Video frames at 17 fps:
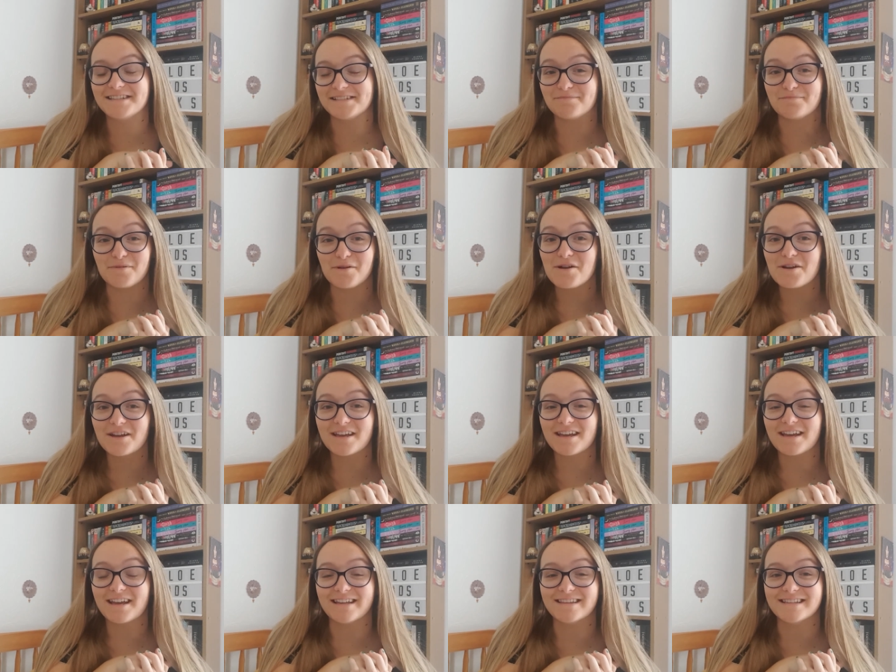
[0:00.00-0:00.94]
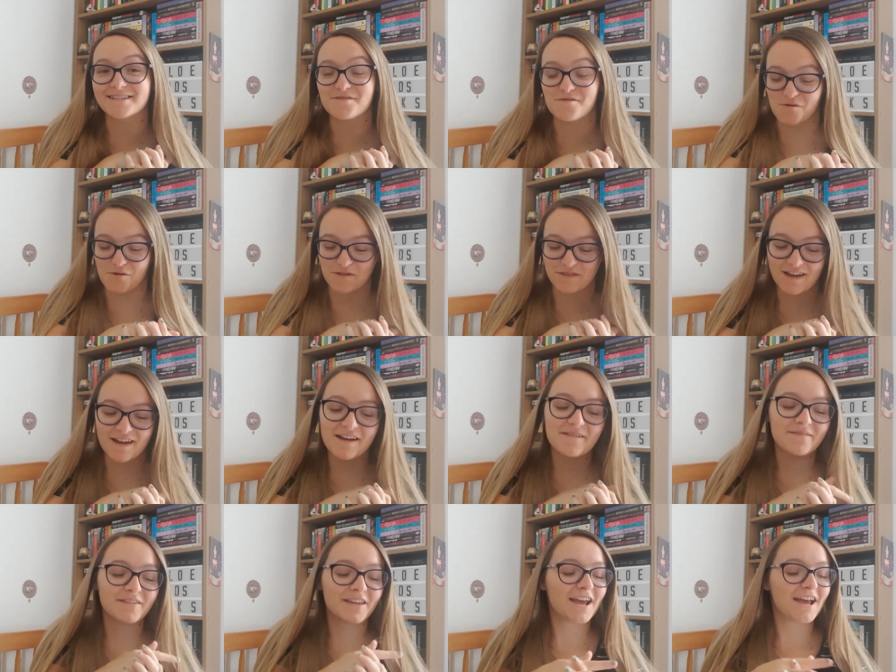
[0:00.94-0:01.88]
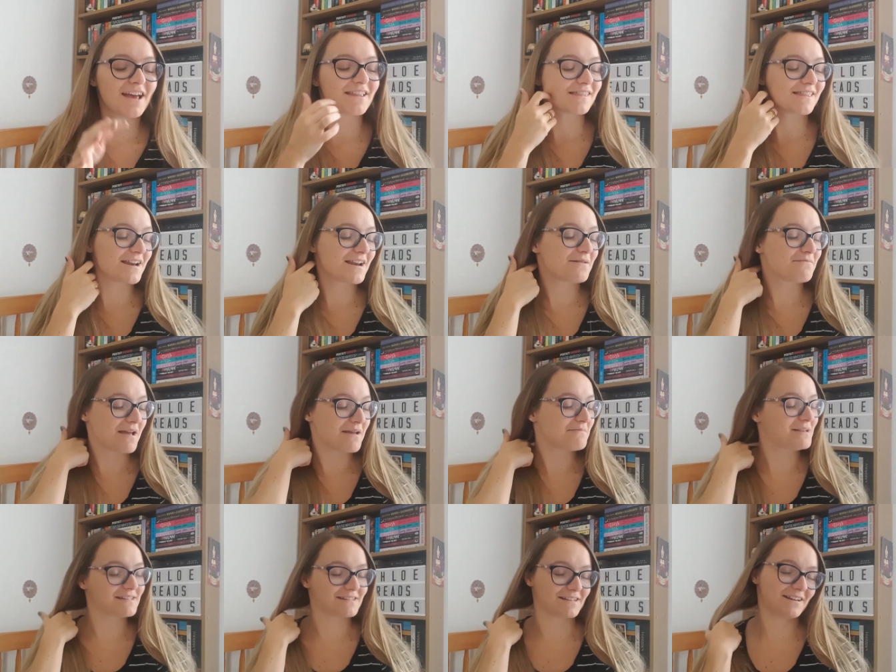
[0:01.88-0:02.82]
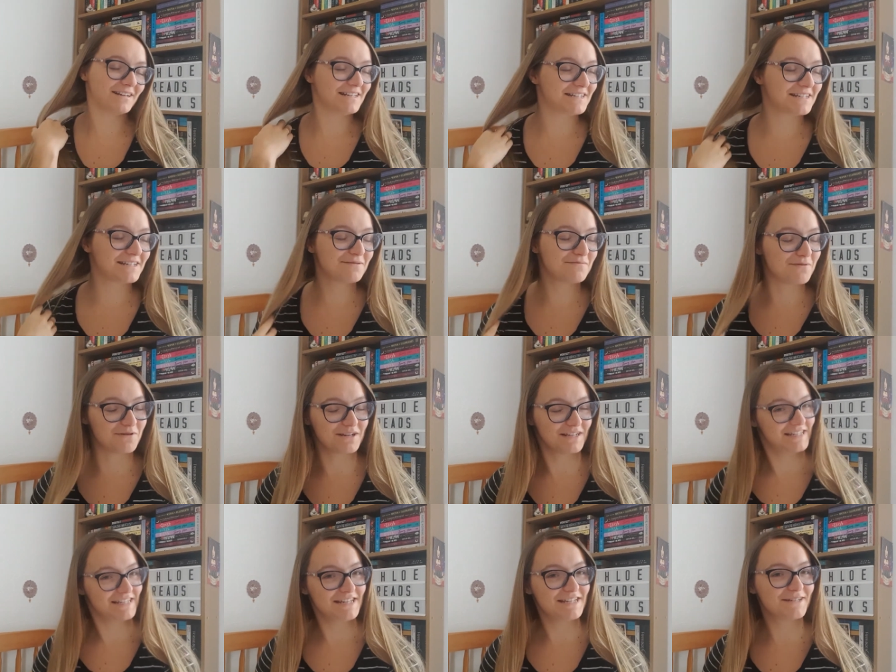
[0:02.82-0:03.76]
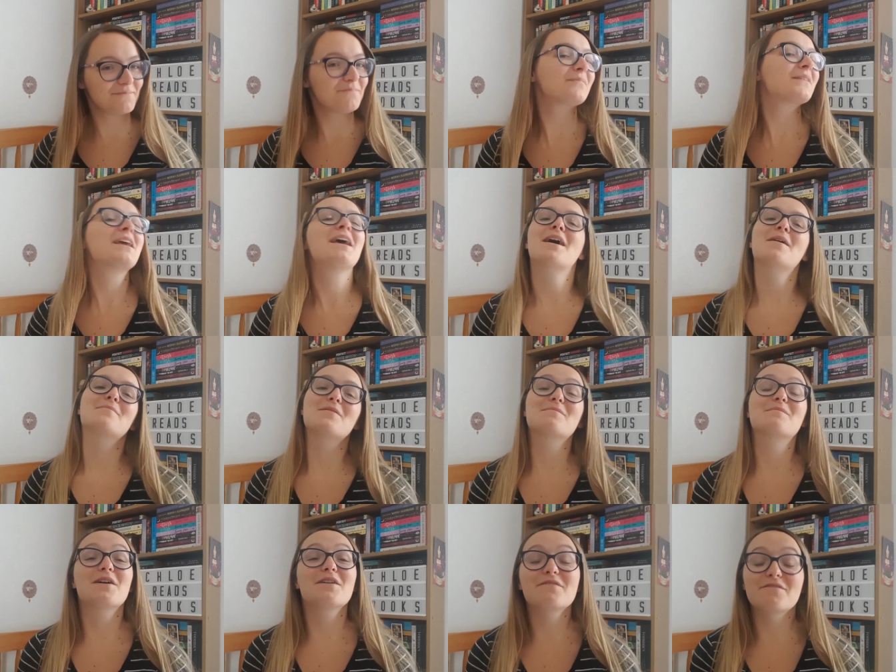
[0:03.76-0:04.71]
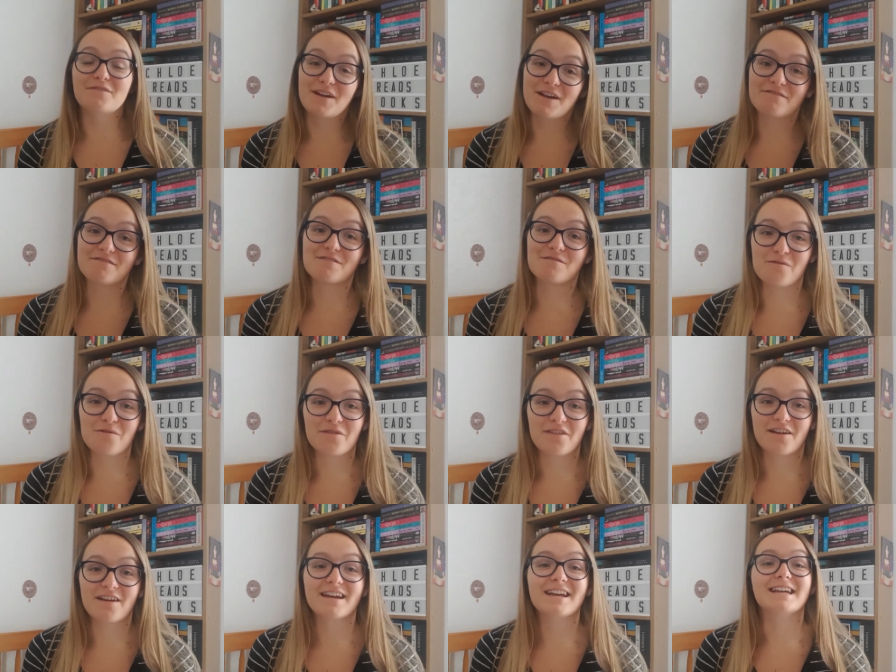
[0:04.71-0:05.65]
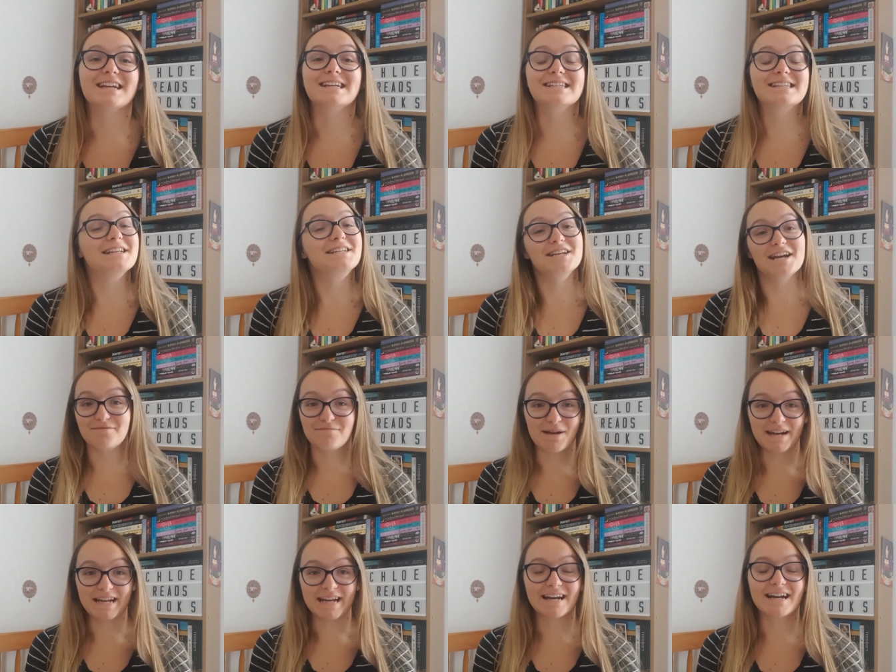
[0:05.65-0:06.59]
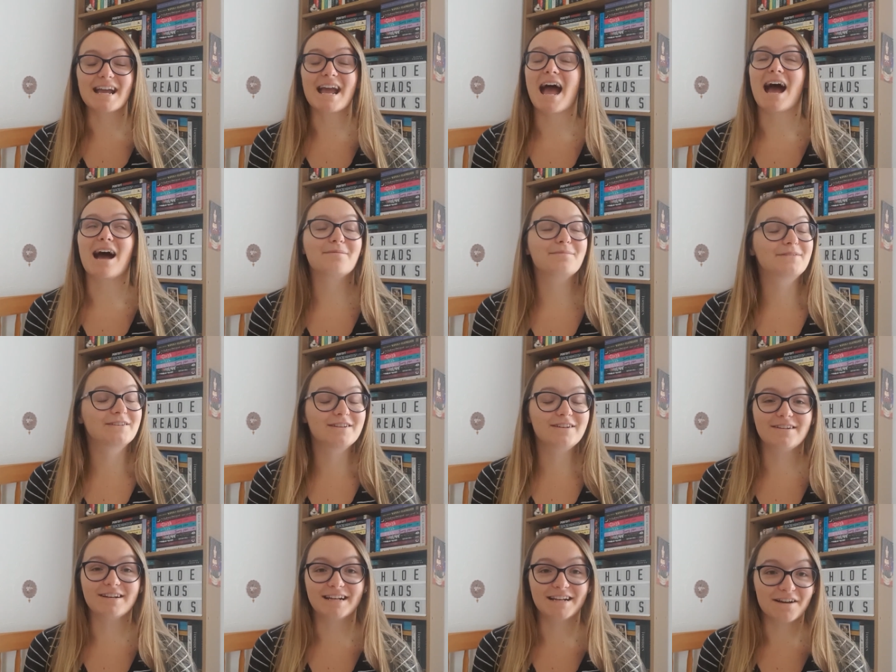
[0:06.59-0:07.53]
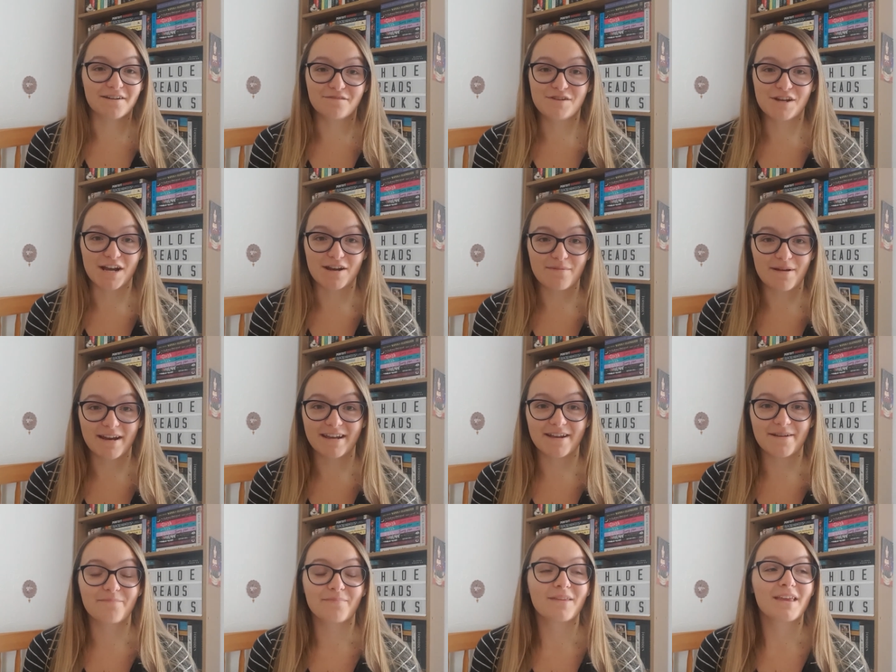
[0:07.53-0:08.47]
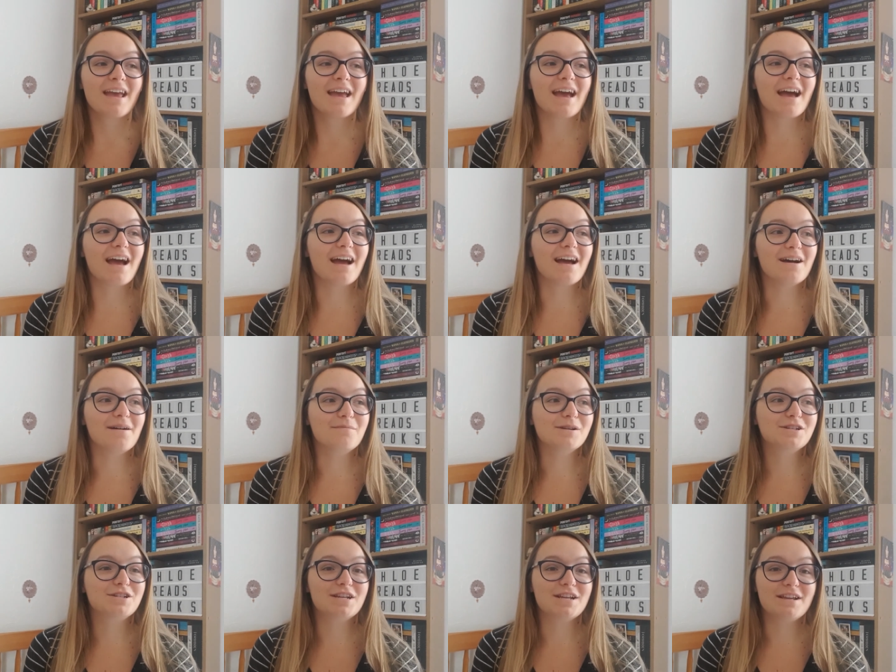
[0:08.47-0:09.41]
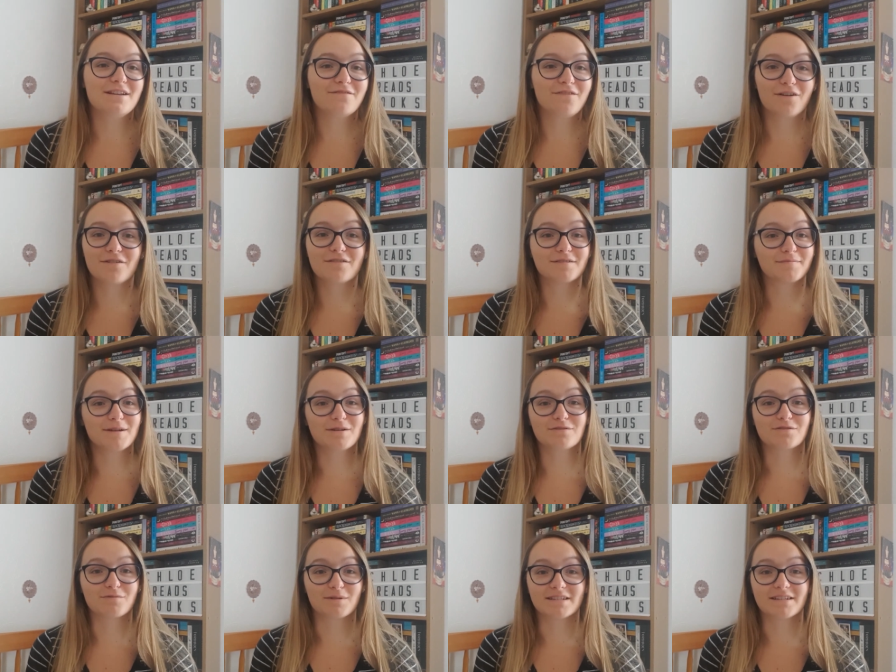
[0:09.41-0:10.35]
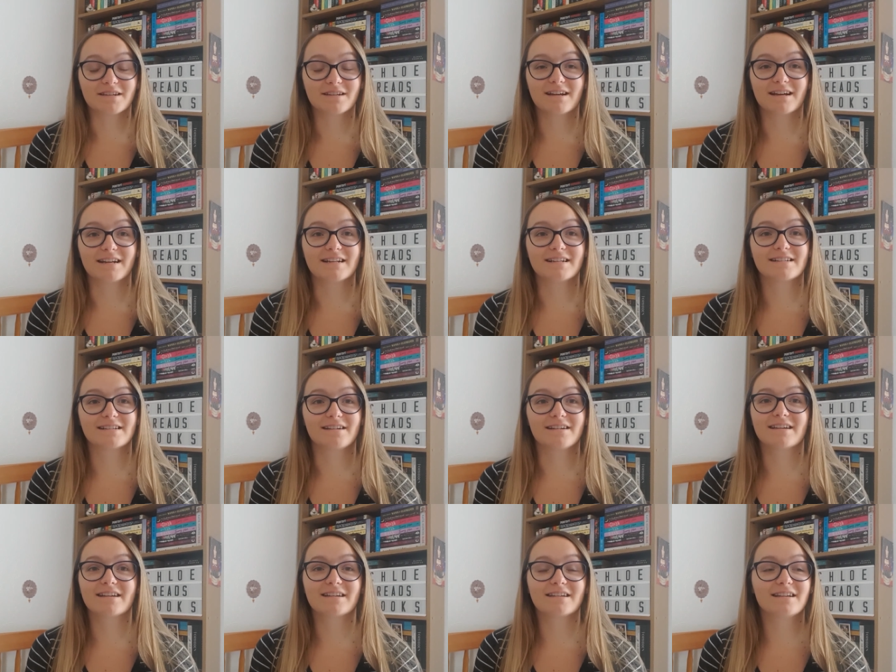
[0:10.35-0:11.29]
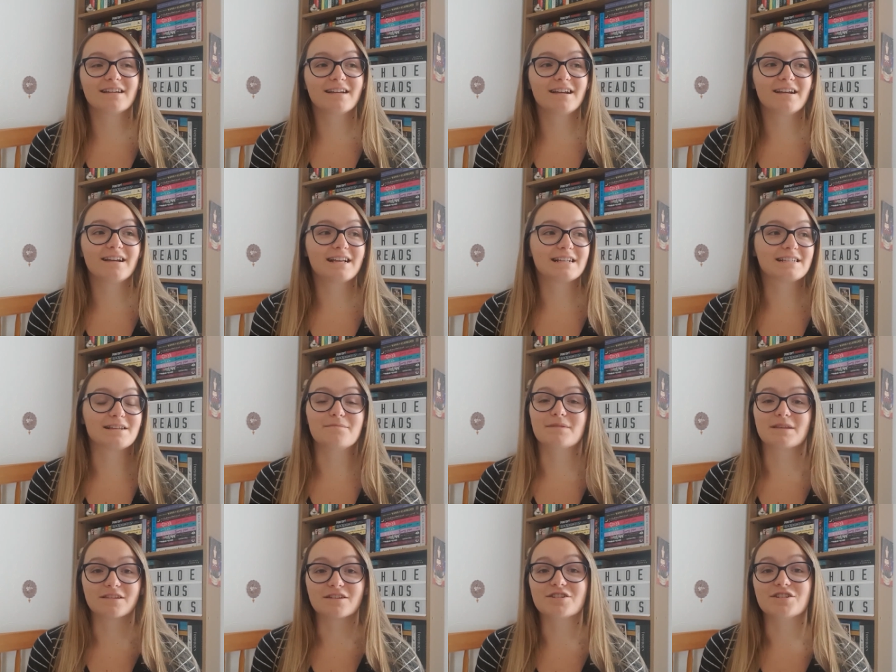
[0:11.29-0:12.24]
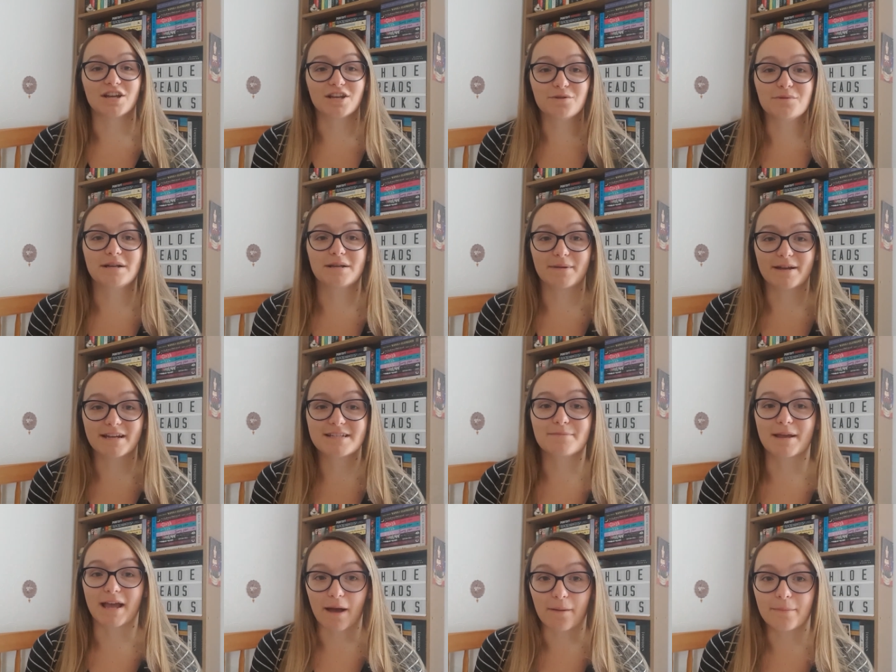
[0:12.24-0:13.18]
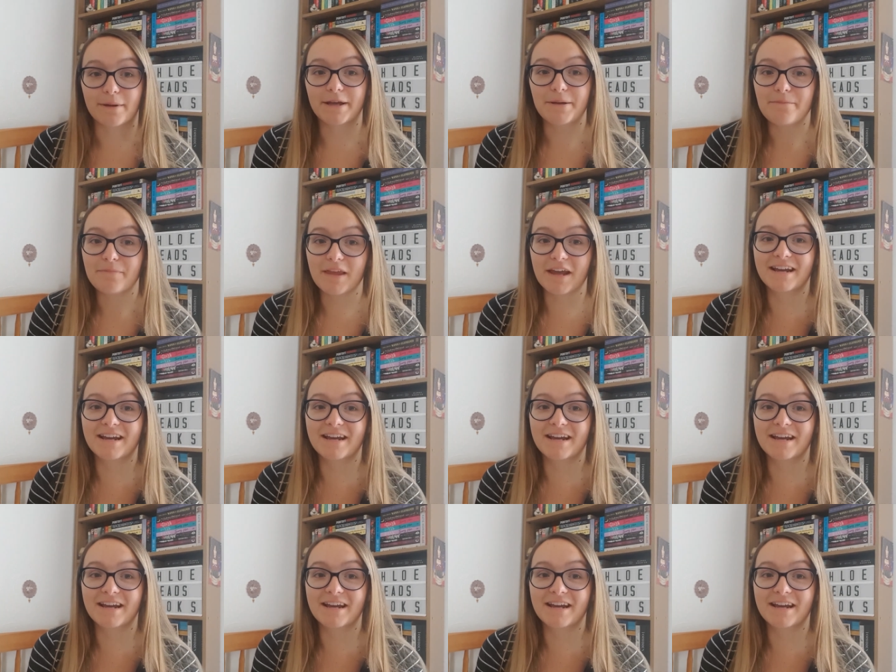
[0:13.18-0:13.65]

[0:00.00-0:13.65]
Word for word: this book and this author, then I may be slightly disappointed. But my favourite author is Jen Bennett. I absolutely love Jen Bennett. Um, she follows me on Twitter and it's like something that genuinely makes me happy.